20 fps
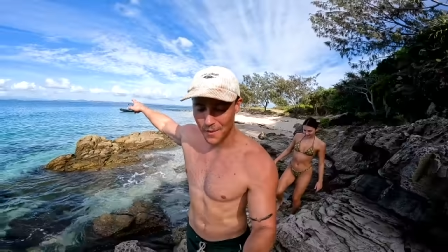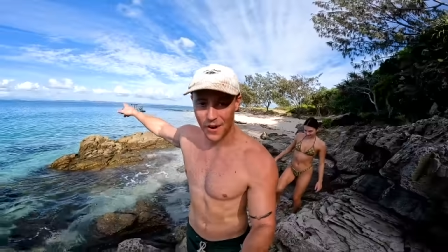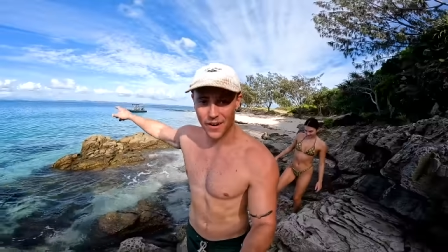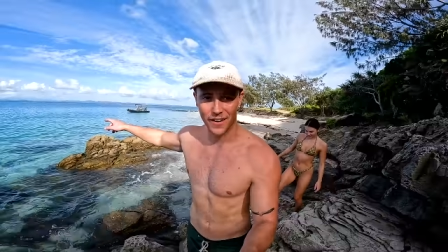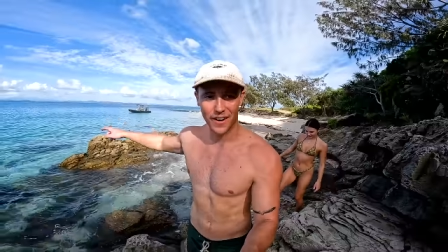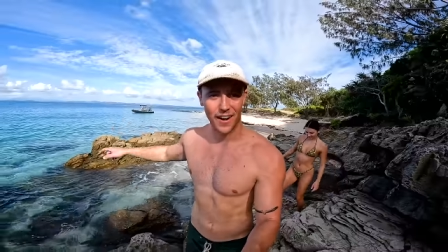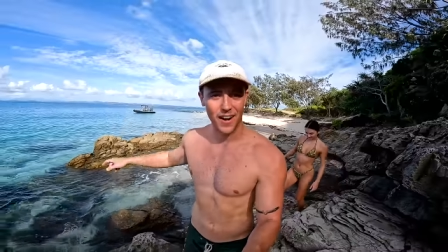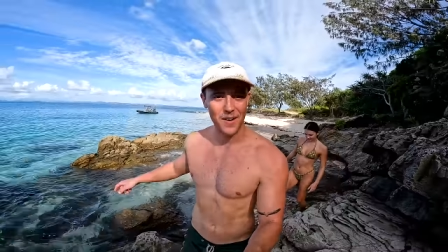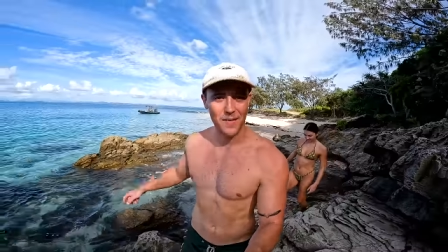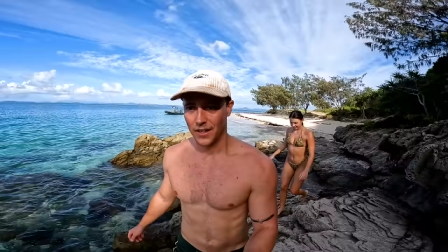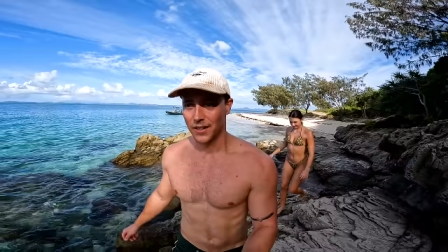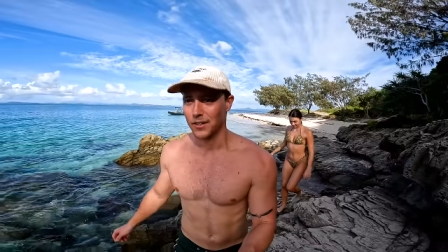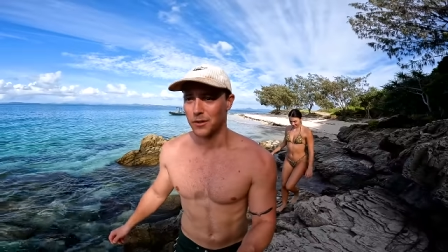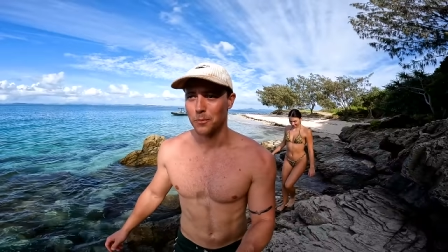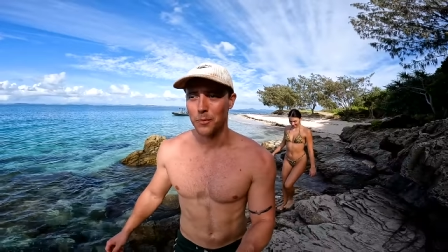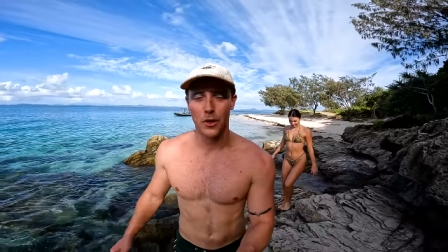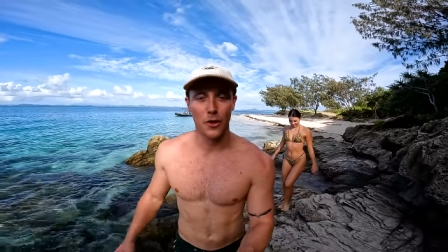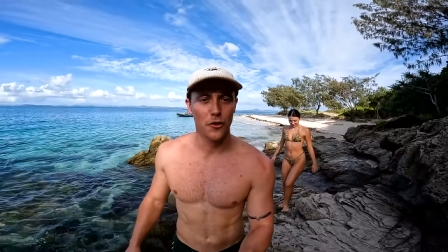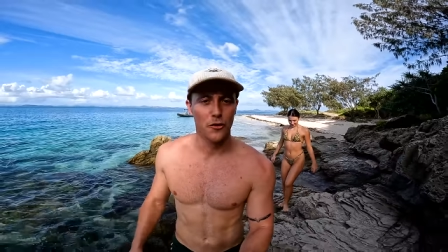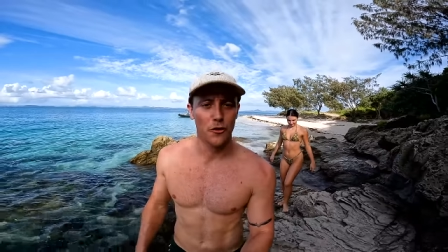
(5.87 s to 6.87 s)
boat up at this
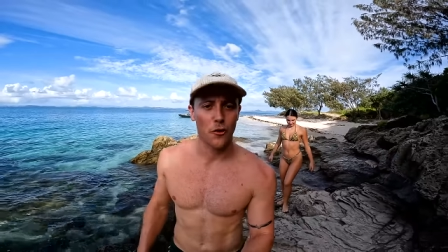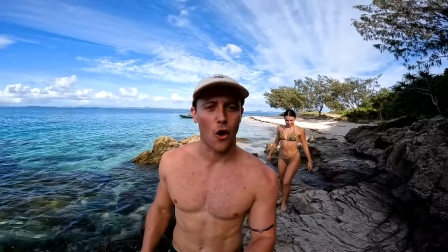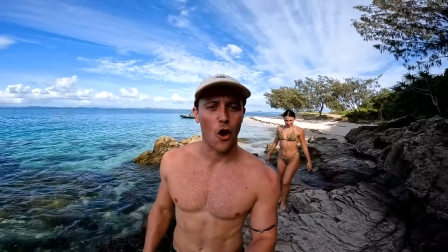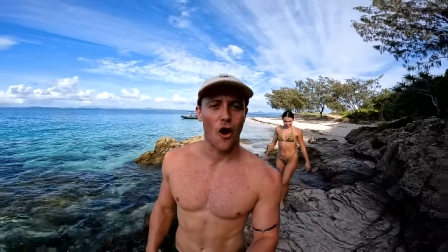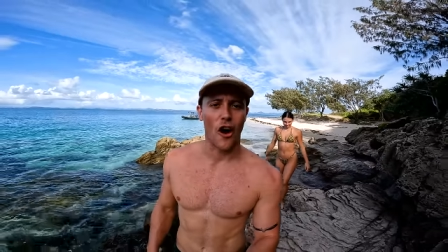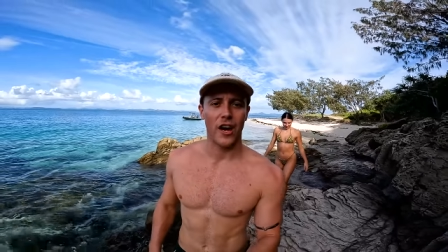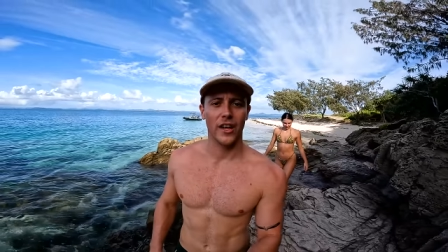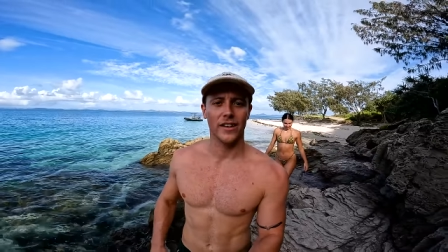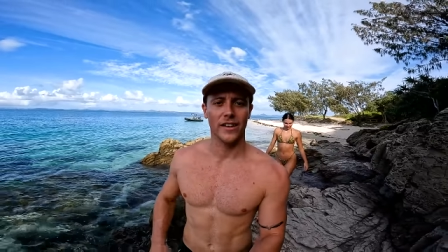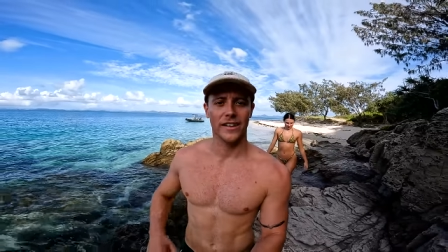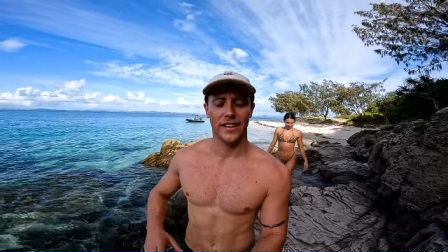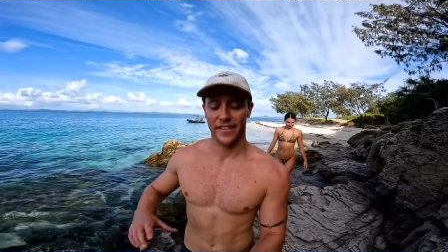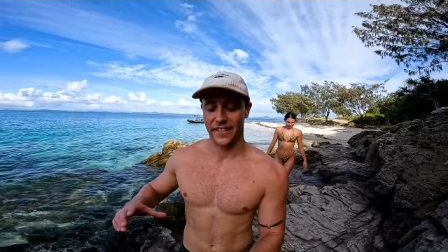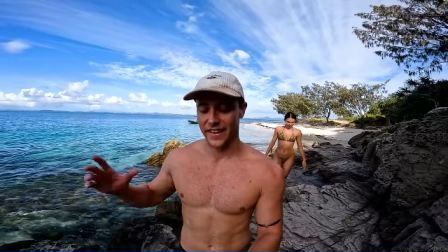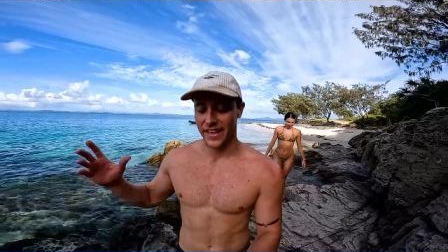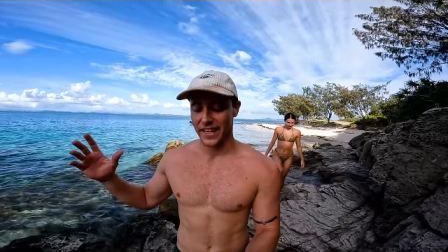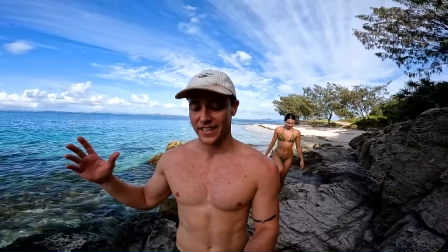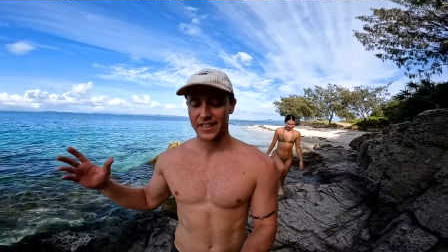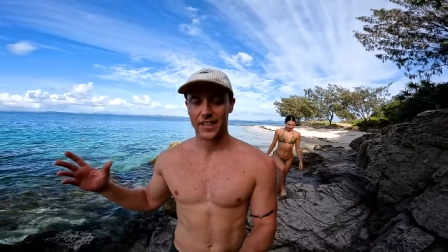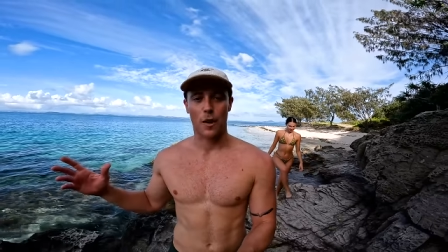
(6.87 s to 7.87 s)
beautiful island, and the
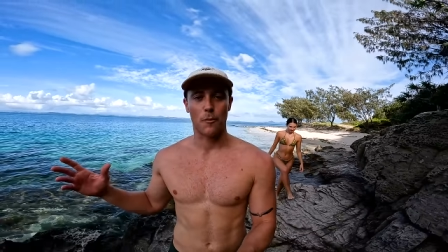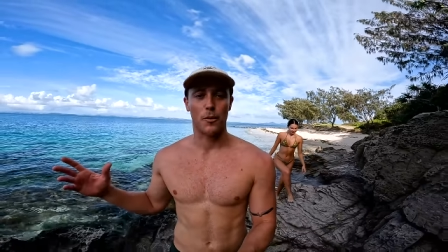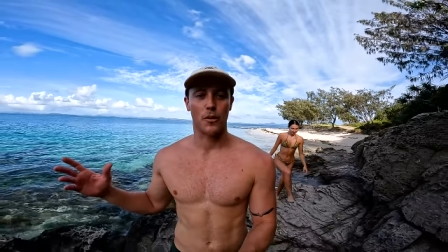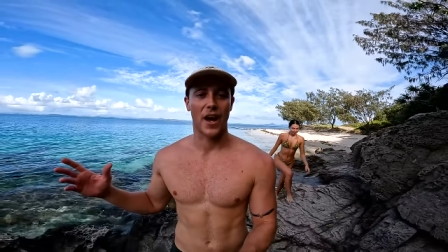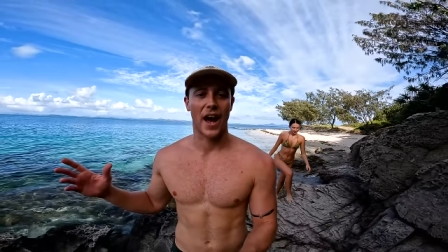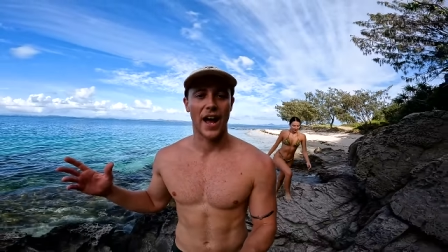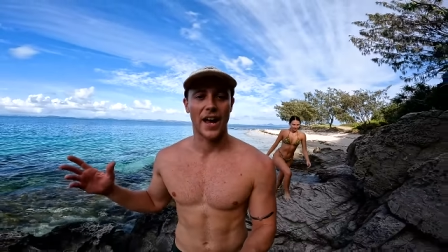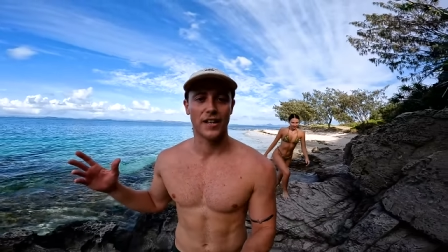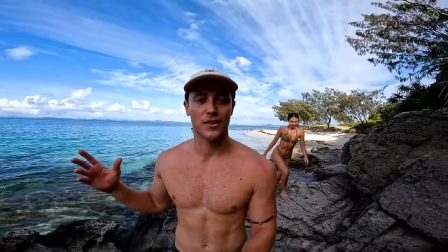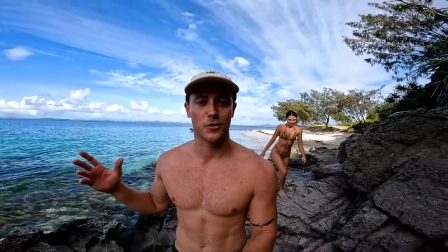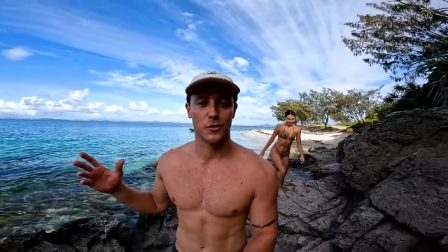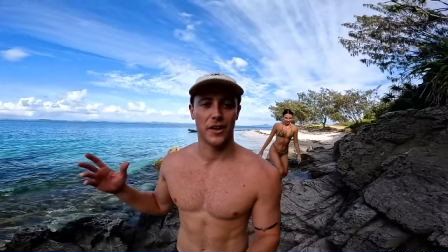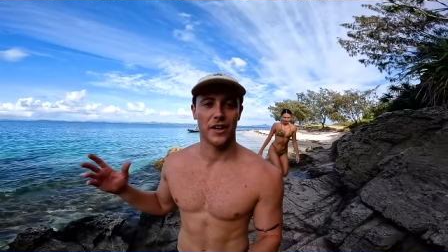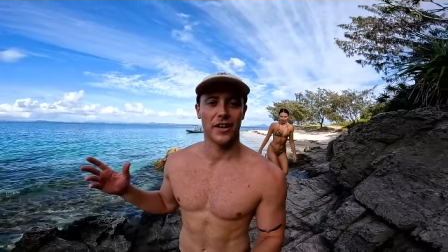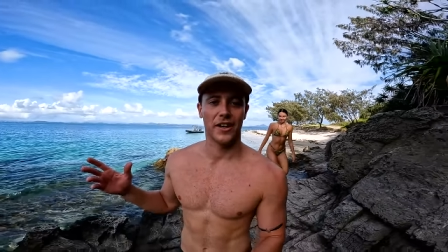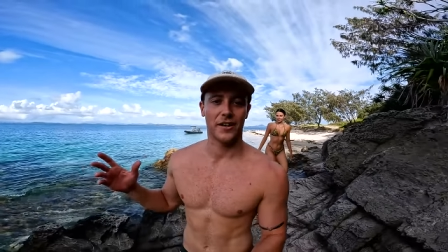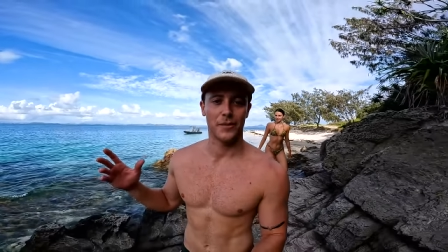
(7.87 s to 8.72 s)
next couple days we're